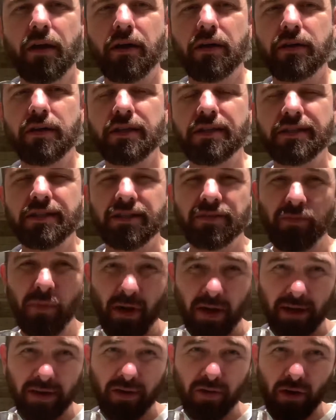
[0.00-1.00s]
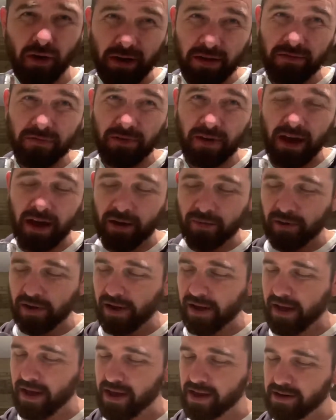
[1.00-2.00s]
this is my
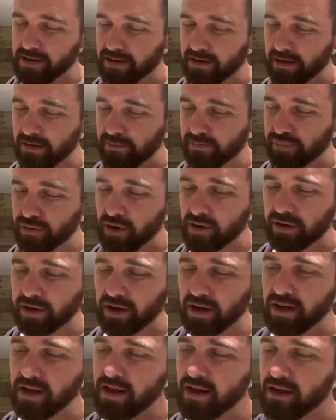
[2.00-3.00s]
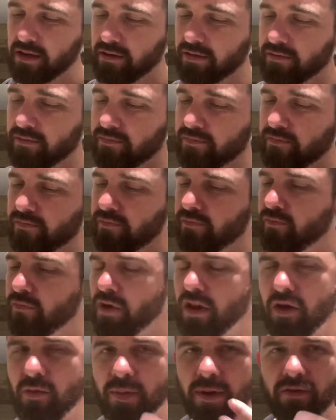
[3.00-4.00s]
cauliflower and broccoli
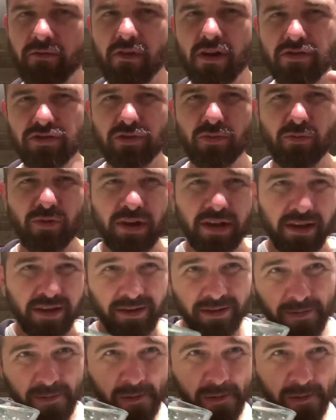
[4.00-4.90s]
with a little bit of rosemary